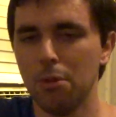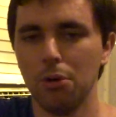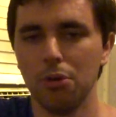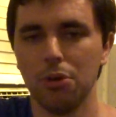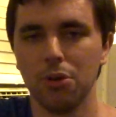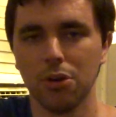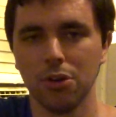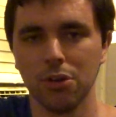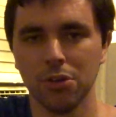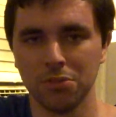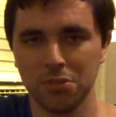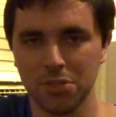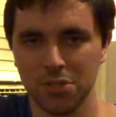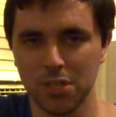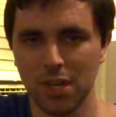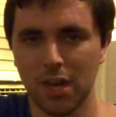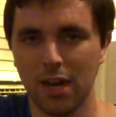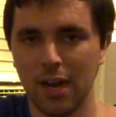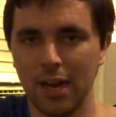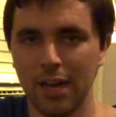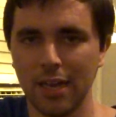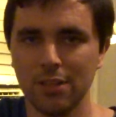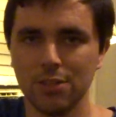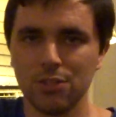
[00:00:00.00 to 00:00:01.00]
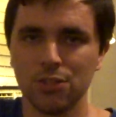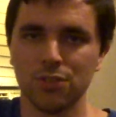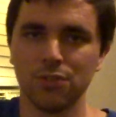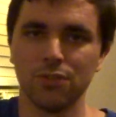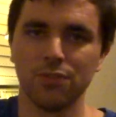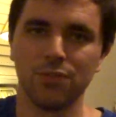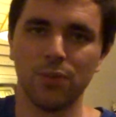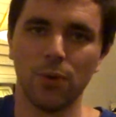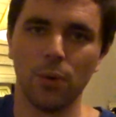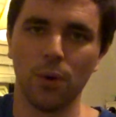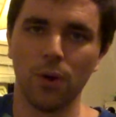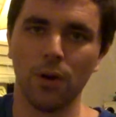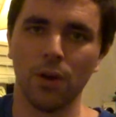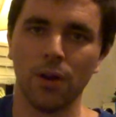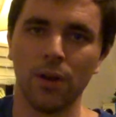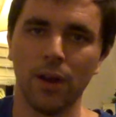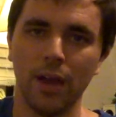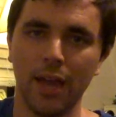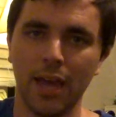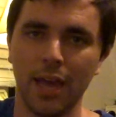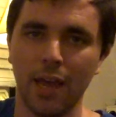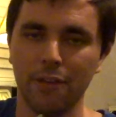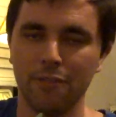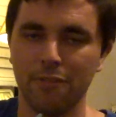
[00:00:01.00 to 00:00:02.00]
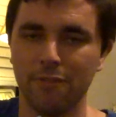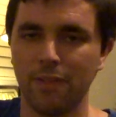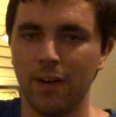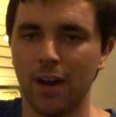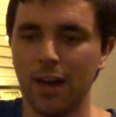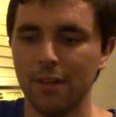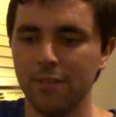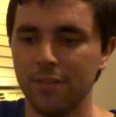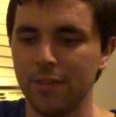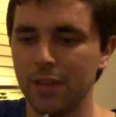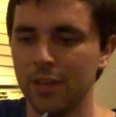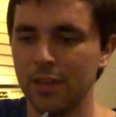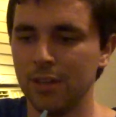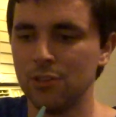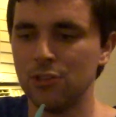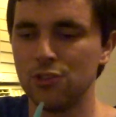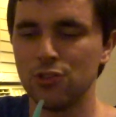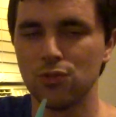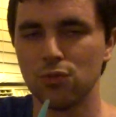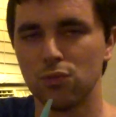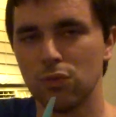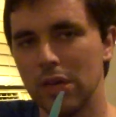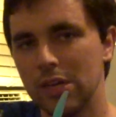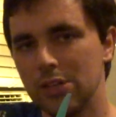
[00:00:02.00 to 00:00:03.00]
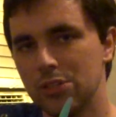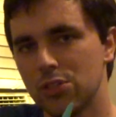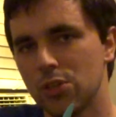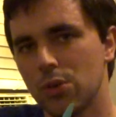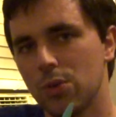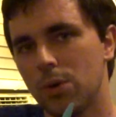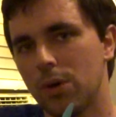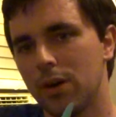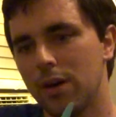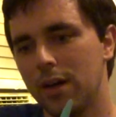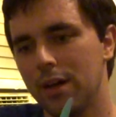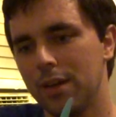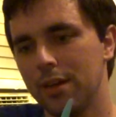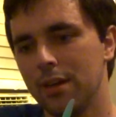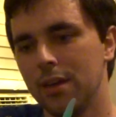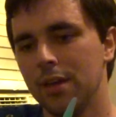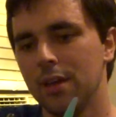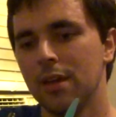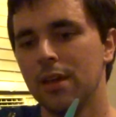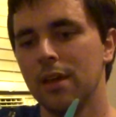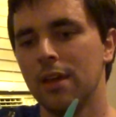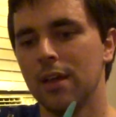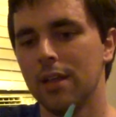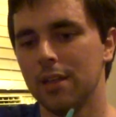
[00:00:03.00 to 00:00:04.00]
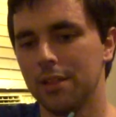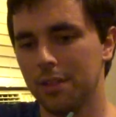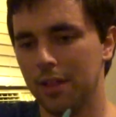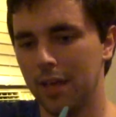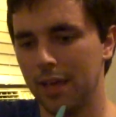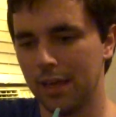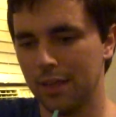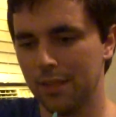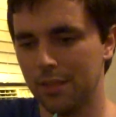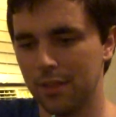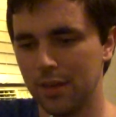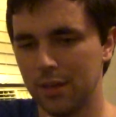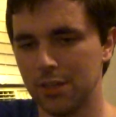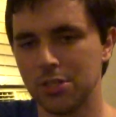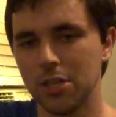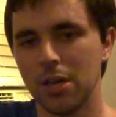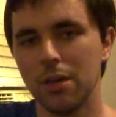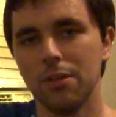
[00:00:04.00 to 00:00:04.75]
motor size for a 5-inch race quad like this.